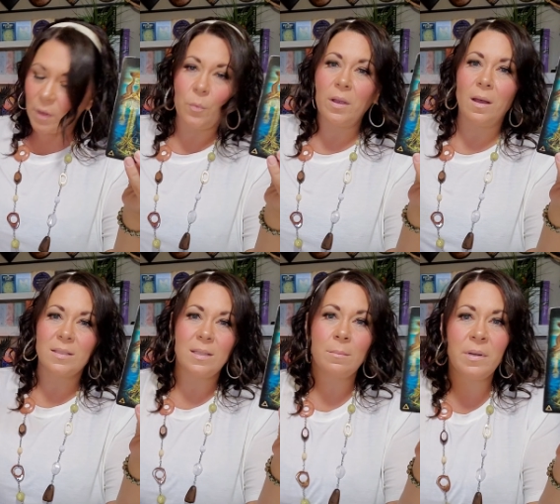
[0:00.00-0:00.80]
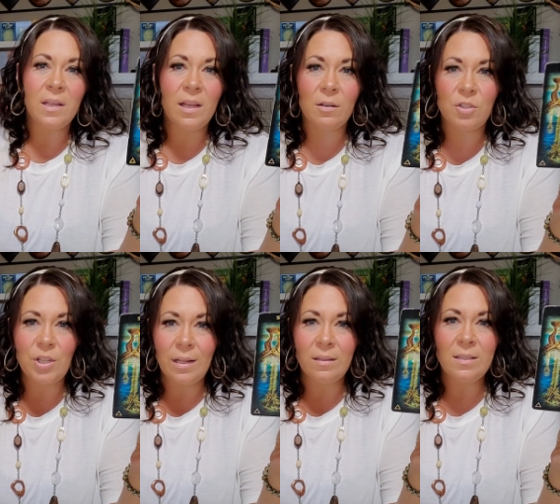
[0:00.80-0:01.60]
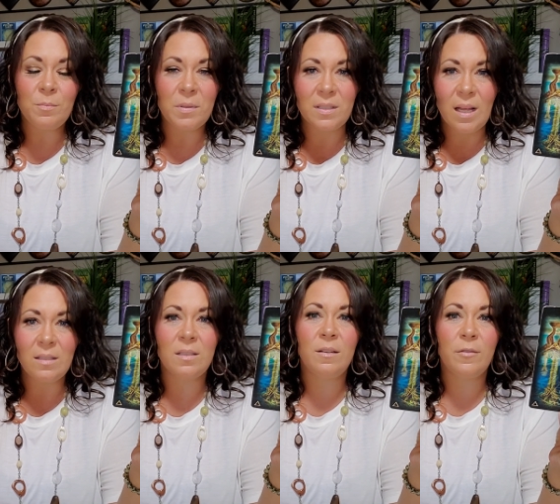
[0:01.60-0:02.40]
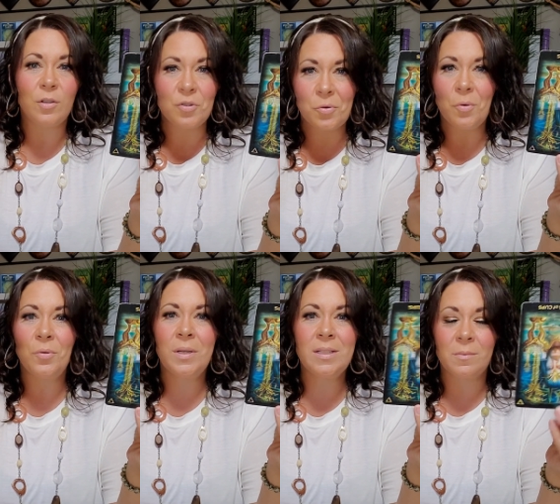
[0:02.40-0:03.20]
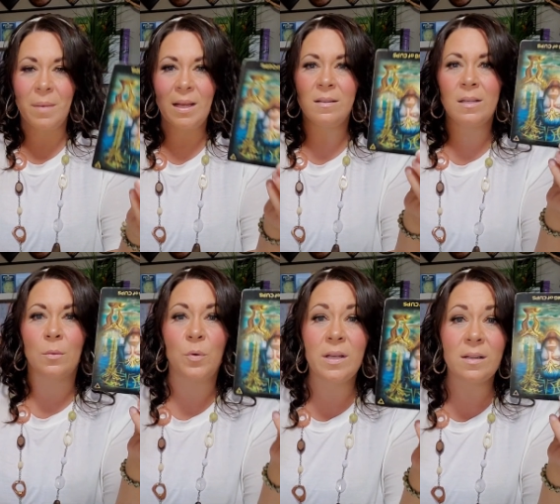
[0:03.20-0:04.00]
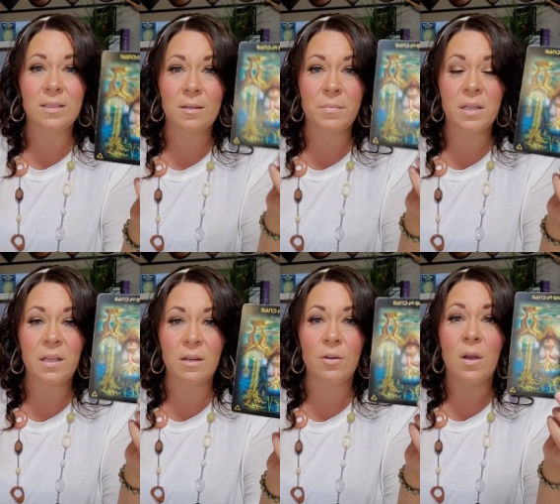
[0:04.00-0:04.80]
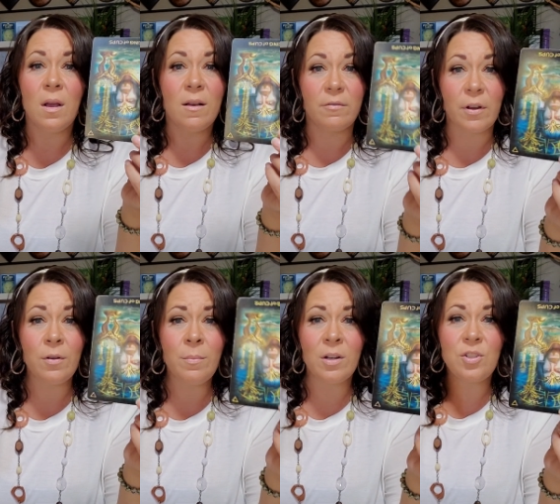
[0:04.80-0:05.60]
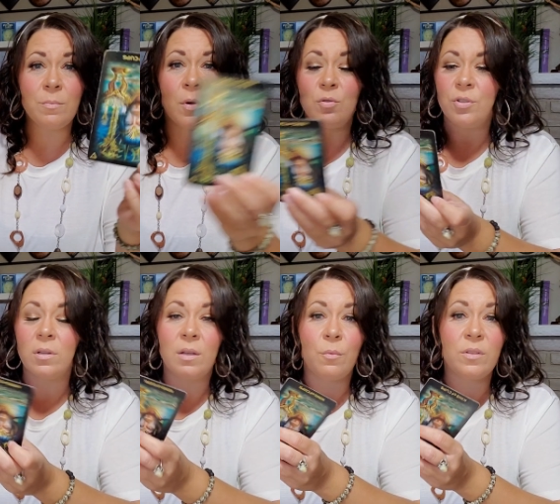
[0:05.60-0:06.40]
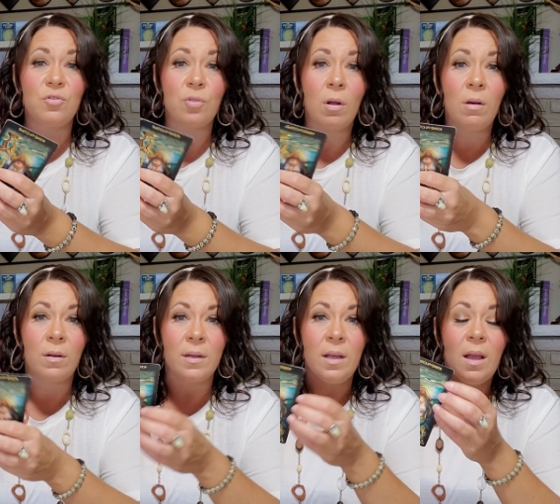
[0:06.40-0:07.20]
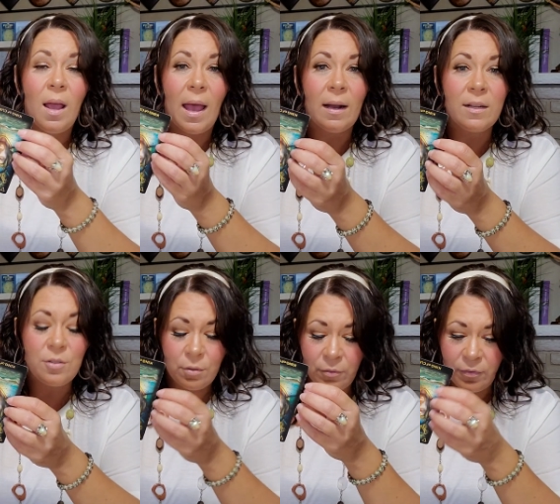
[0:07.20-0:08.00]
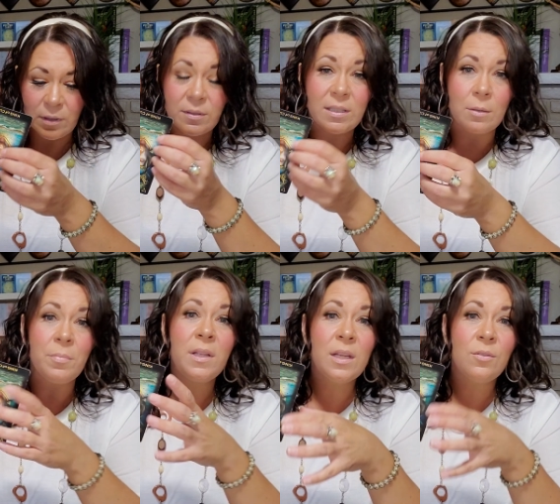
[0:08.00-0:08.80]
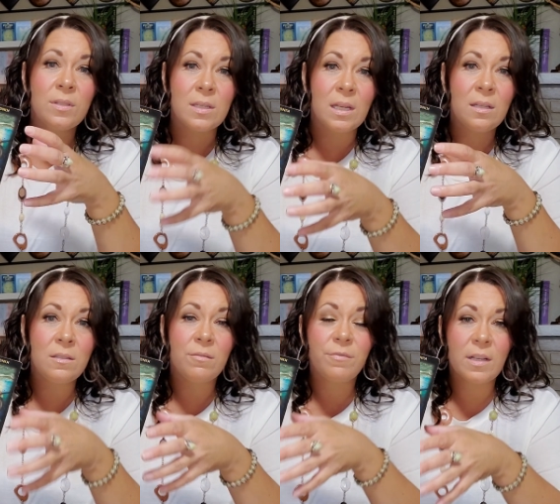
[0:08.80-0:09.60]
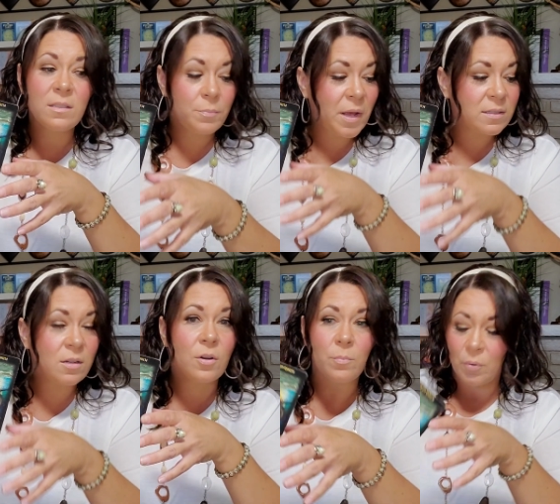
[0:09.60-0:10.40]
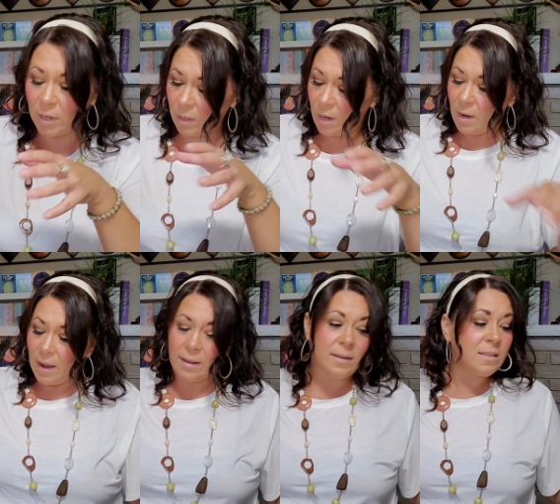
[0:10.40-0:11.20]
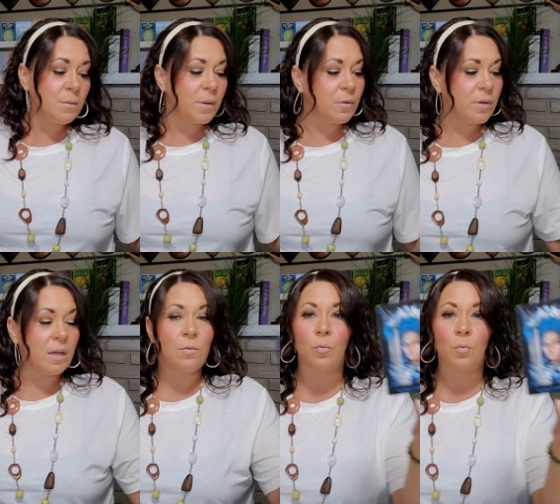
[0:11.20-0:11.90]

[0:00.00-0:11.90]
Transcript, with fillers: We got somebody here jealous, possessive, controlling, demanding, and we got somebody here very much emotionally withdrawn. And I do feel somebody here is needing to face a past heartbreak. And it's about getting